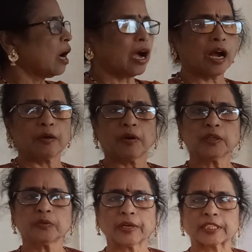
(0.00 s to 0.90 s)
I
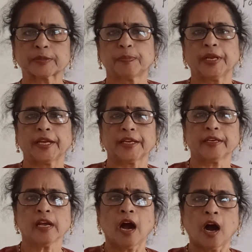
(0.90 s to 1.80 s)
want to
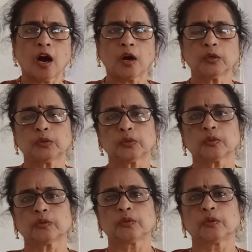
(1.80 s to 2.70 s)
explain how
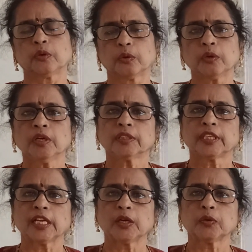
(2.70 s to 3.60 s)
to know
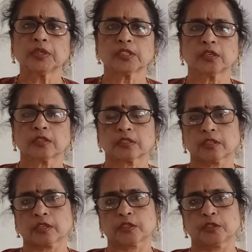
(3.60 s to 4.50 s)
the Lewis-Dot
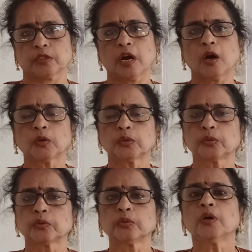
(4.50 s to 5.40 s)
structure, how
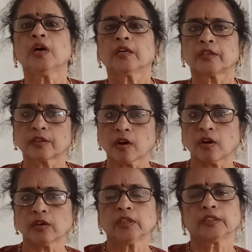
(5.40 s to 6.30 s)
to
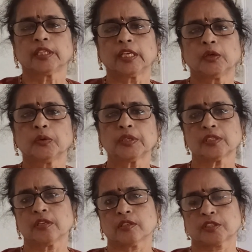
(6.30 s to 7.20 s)
draw the
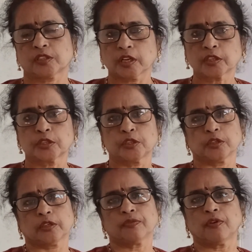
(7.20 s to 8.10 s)
Lewis-Dot
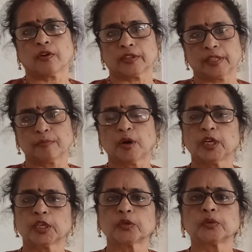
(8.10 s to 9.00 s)
structure for the
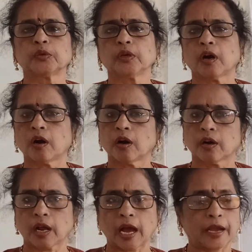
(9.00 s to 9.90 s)
molecule
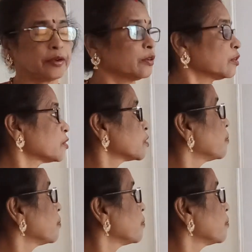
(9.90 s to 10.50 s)
or ions.